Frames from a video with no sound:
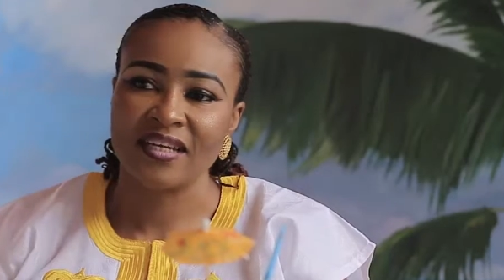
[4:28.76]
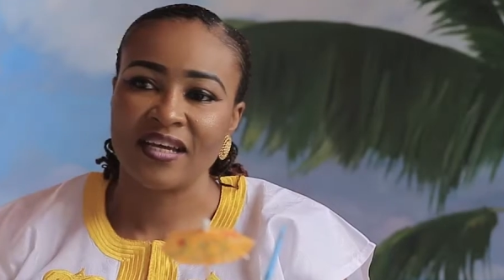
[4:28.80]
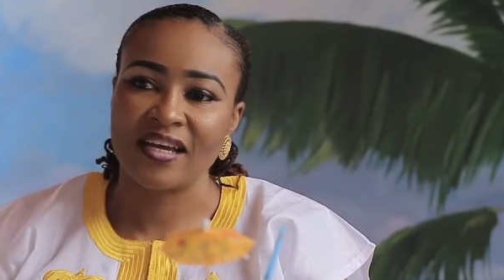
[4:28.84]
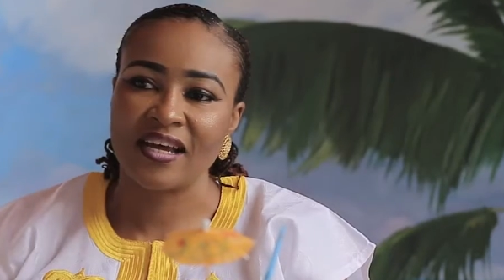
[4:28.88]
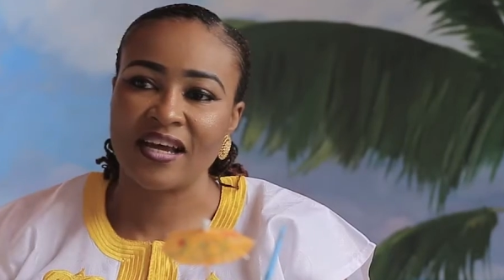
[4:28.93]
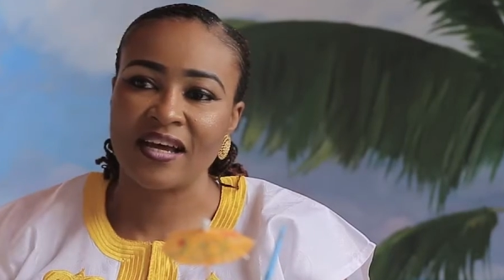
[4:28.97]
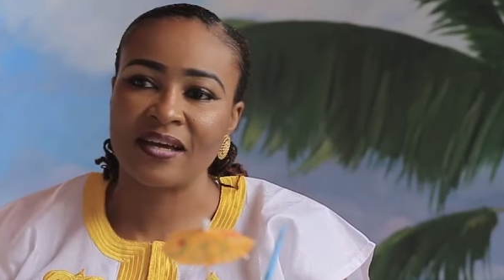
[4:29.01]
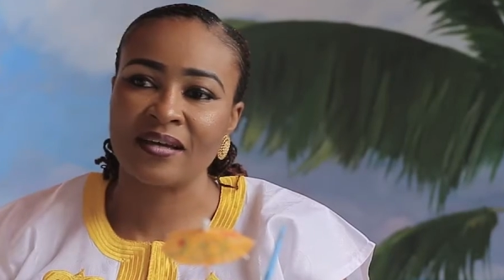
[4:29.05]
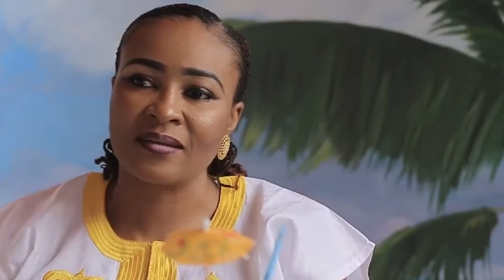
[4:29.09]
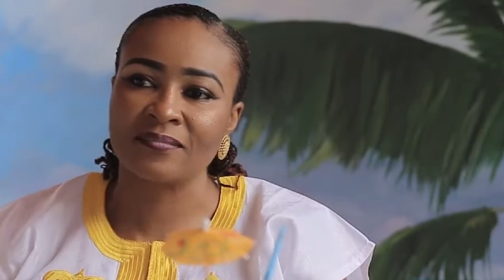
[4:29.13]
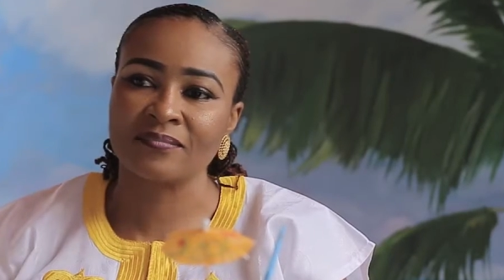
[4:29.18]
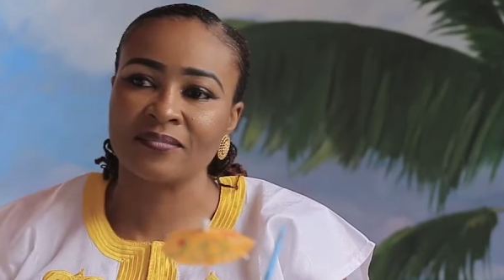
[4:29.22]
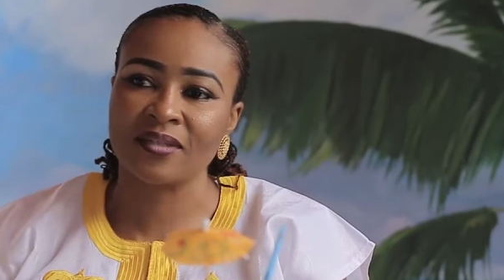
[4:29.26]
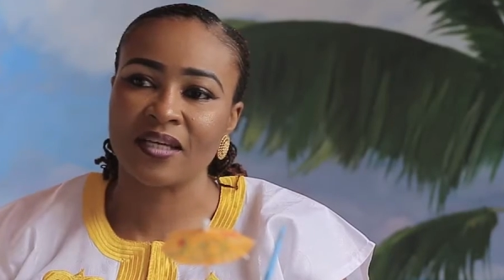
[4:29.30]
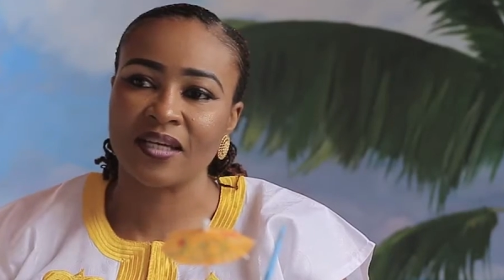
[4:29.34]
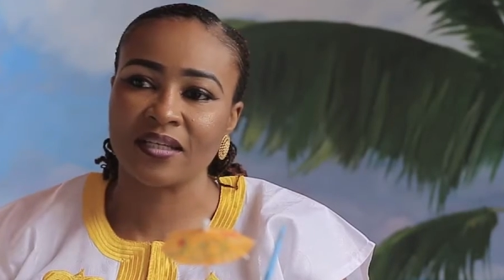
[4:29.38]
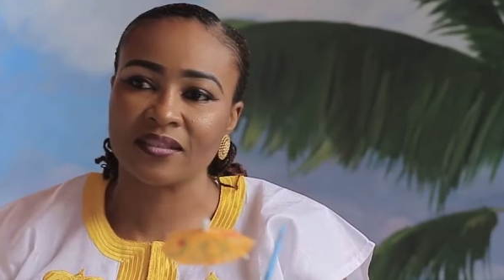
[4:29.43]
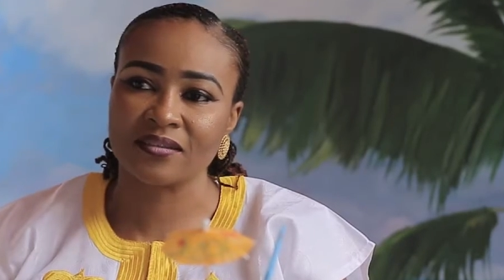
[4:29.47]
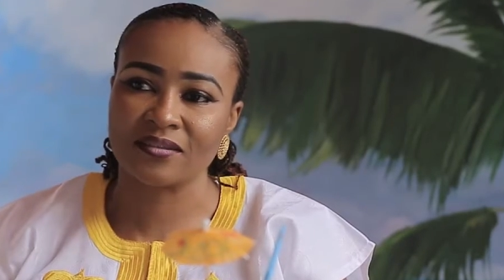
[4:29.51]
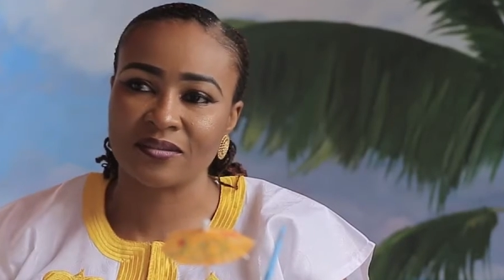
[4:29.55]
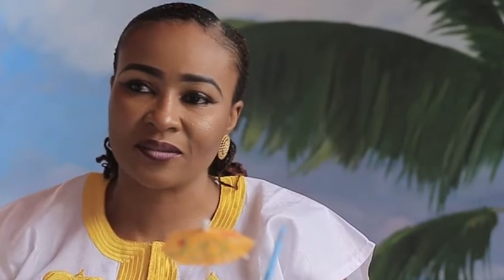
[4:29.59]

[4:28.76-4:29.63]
I'm like